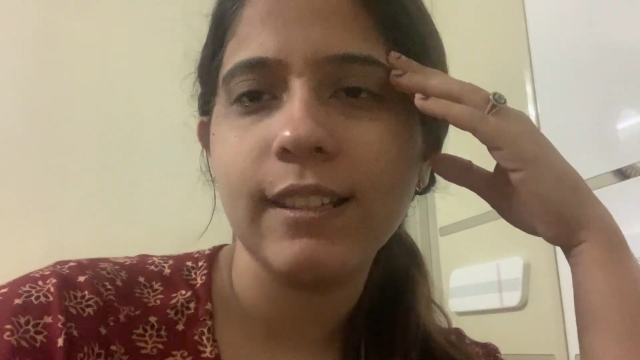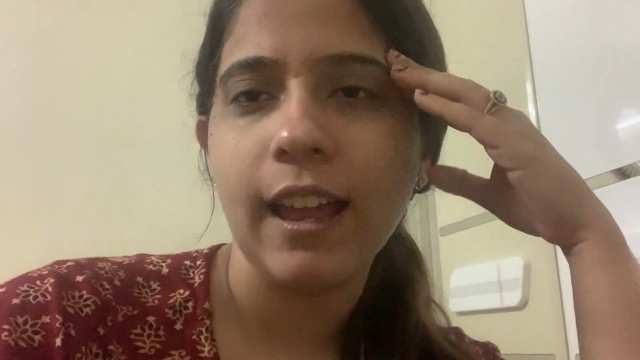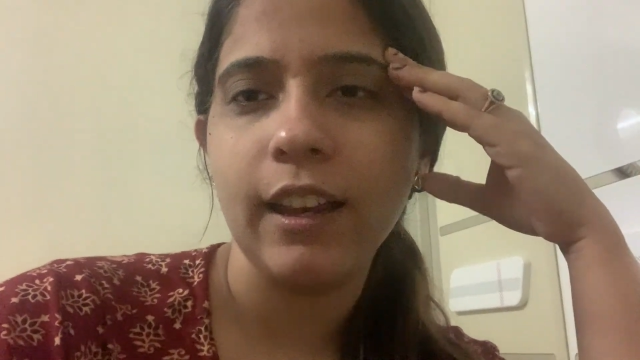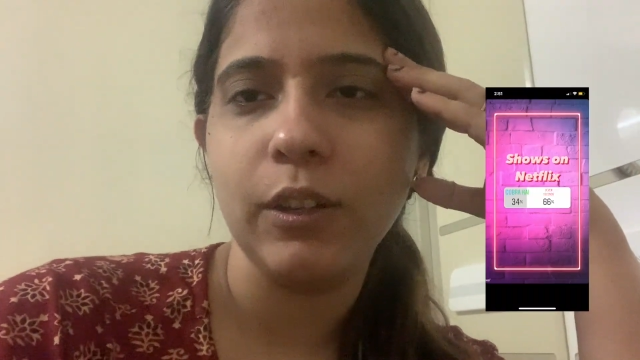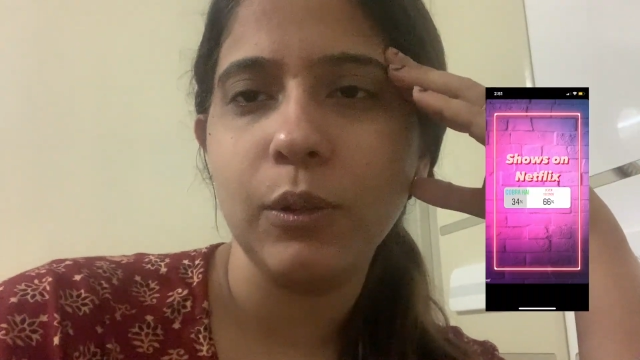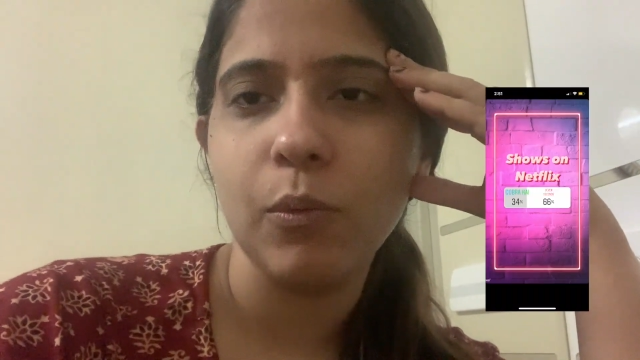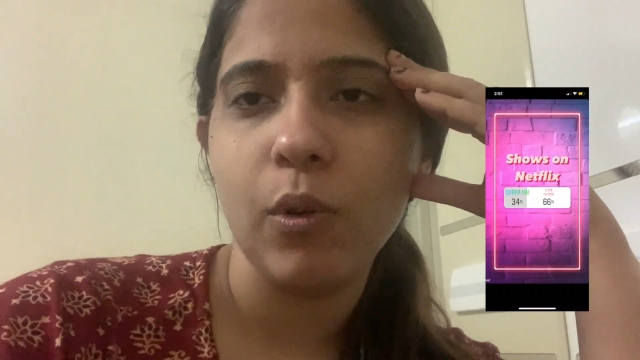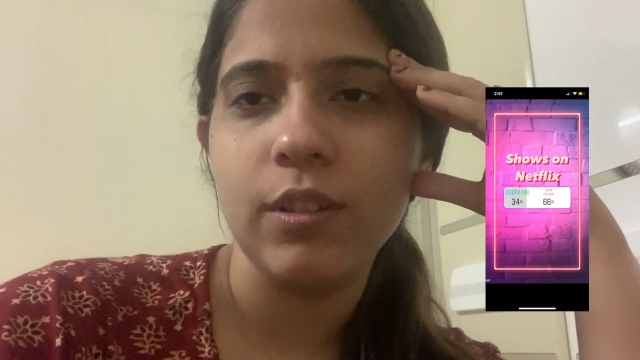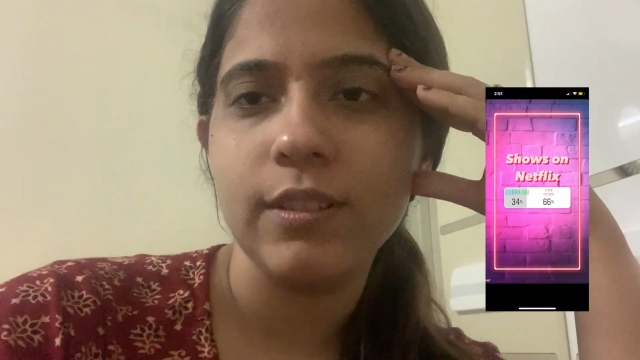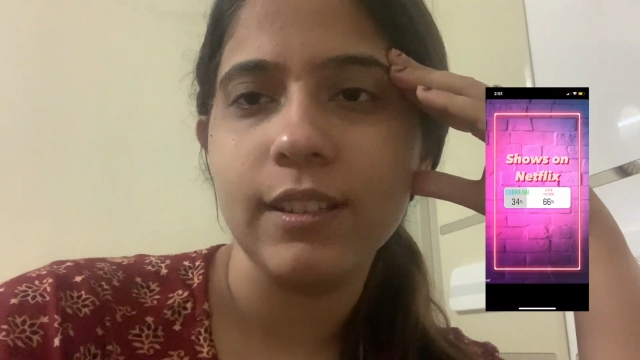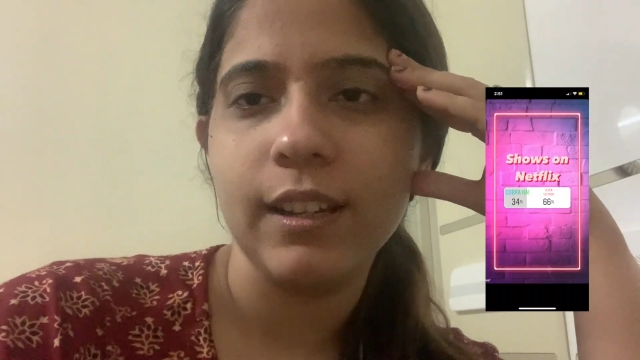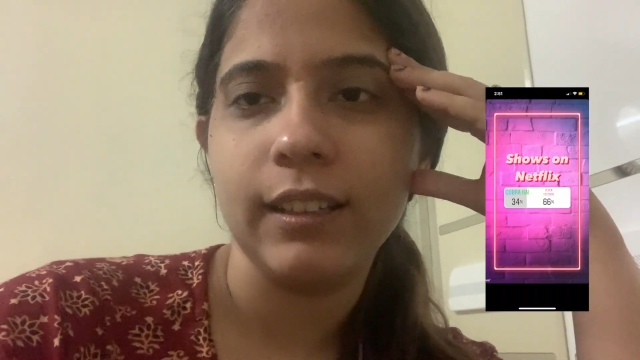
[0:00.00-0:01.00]
and you all
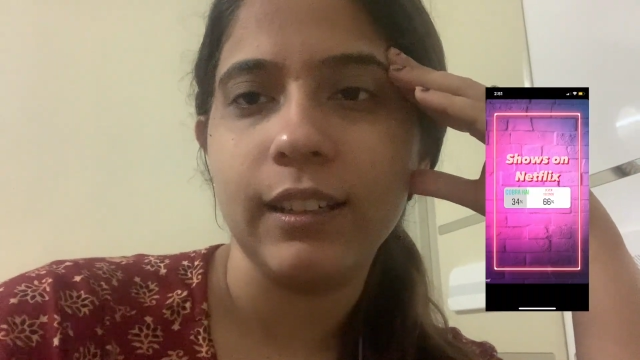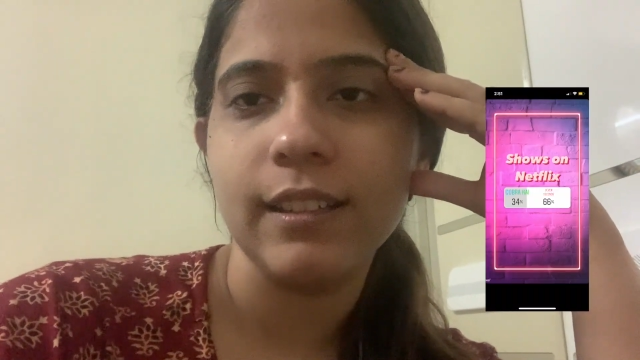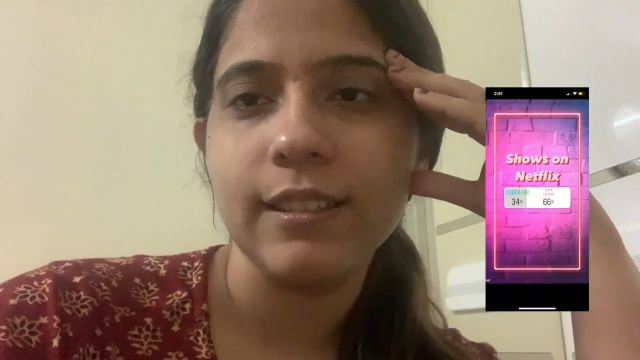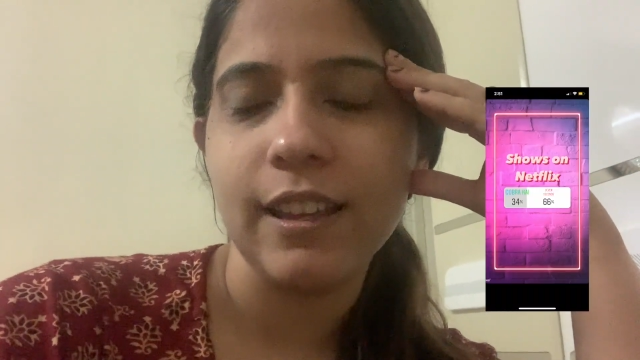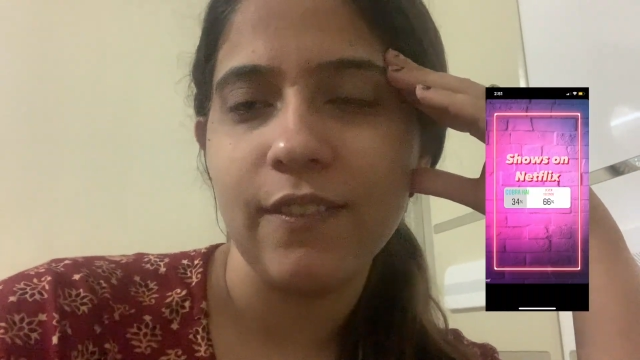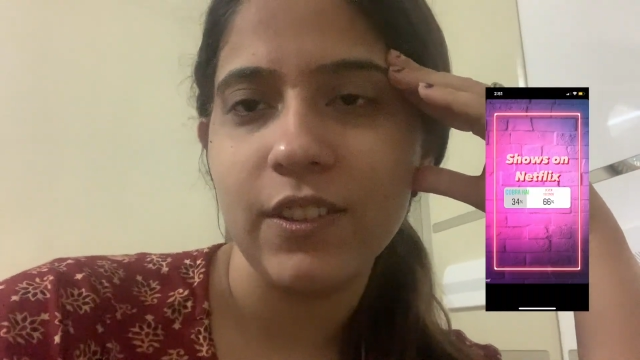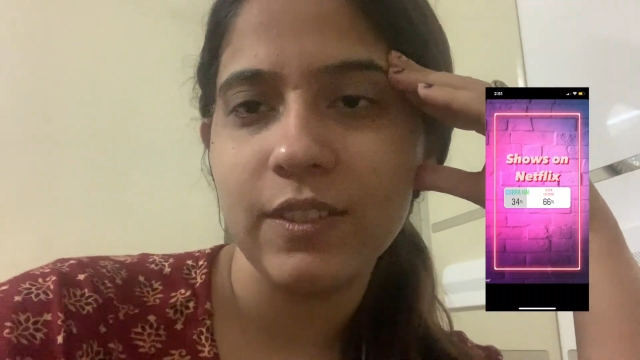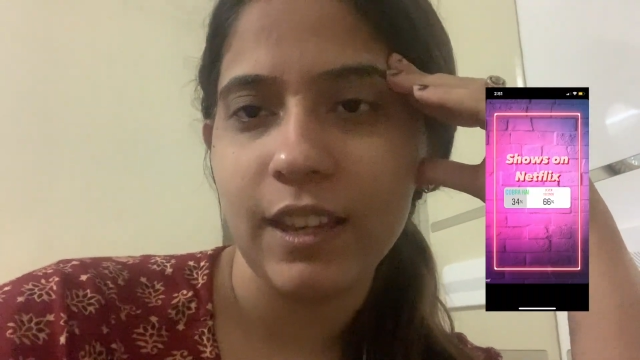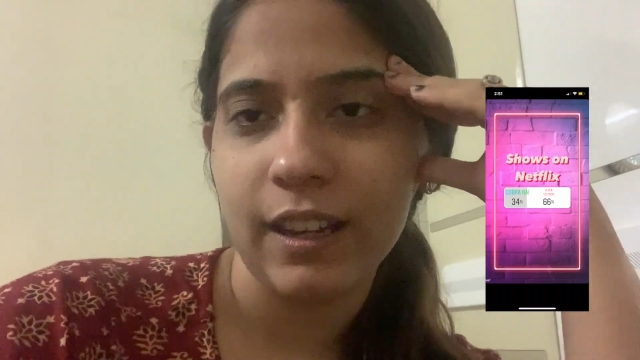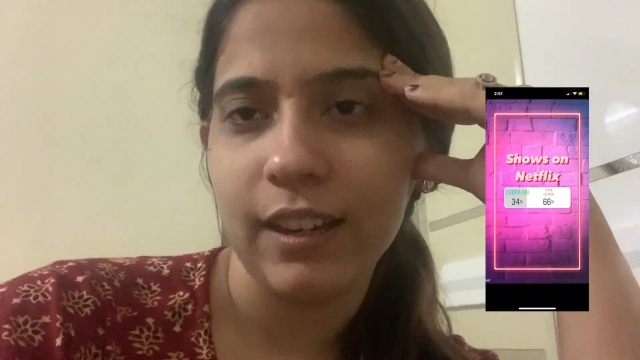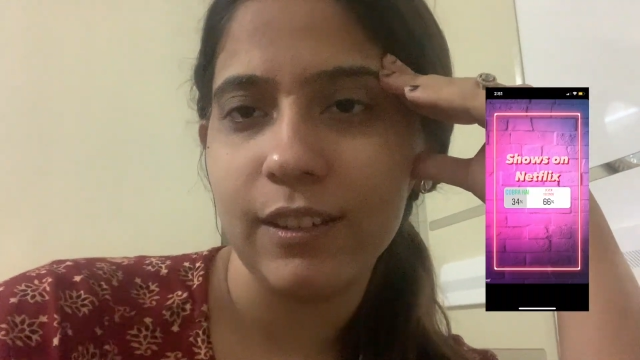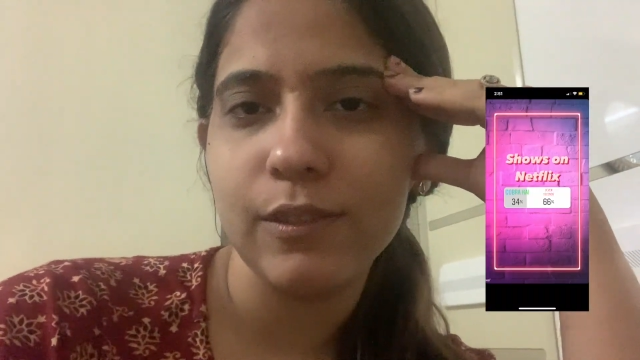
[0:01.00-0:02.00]
selected 7
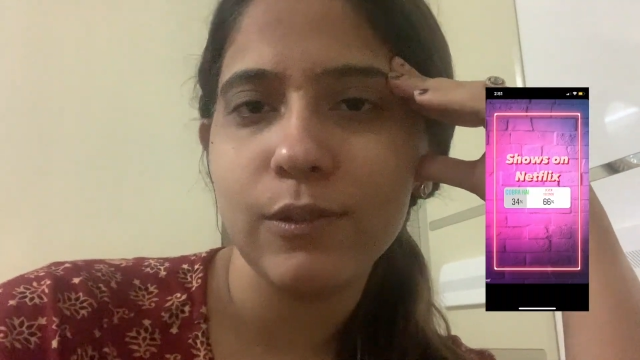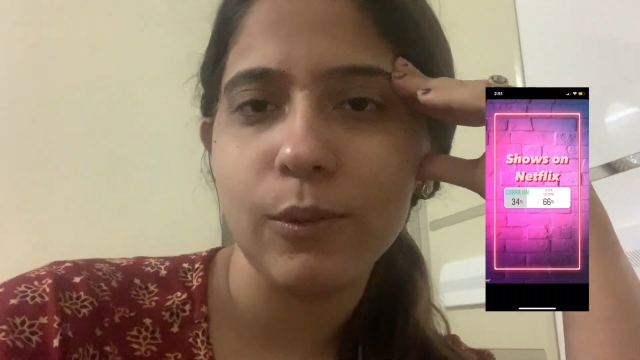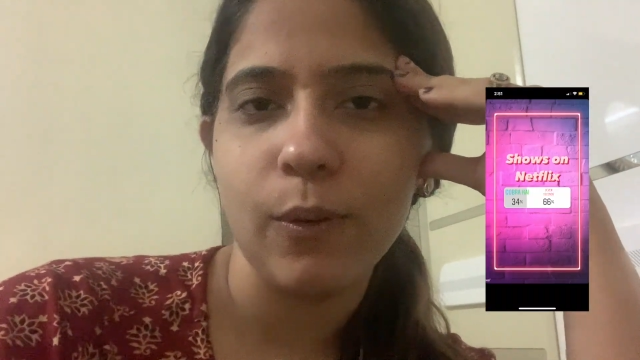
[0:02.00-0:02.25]
Seconds.